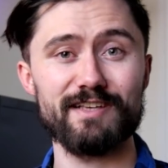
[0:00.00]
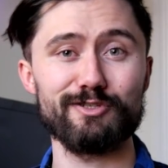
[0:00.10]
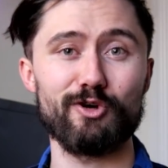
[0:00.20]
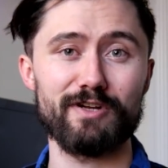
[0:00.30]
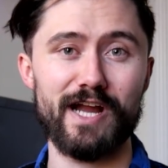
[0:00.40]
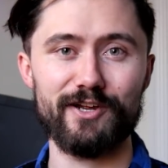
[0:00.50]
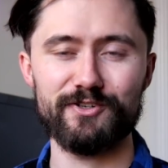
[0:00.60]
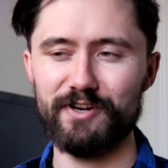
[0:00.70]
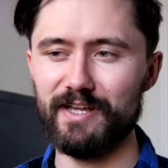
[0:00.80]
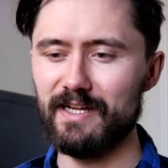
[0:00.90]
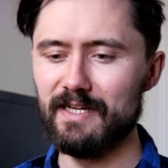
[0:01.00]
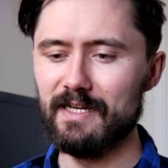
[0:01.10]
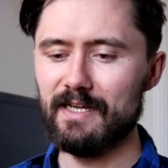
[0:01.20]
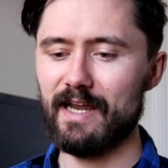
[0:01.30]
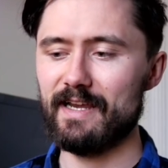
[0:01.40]
has a dog character in it.
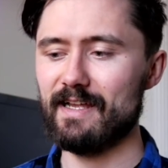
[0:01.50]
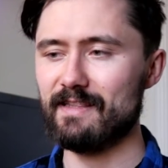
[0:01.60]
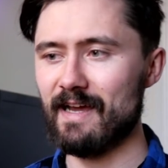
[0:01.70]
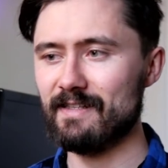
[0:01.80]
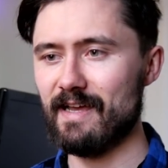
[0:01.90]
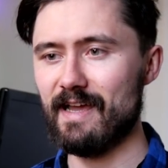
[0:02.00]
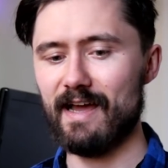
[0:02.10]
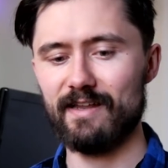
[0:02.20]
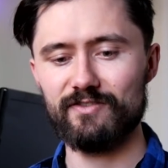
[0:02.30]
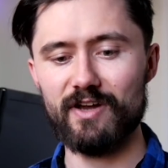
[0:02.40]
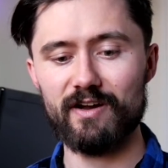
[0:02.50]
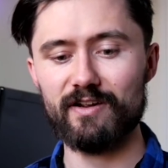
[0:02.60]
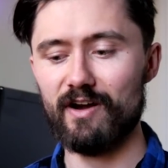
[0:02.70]
And yet Dante and Doug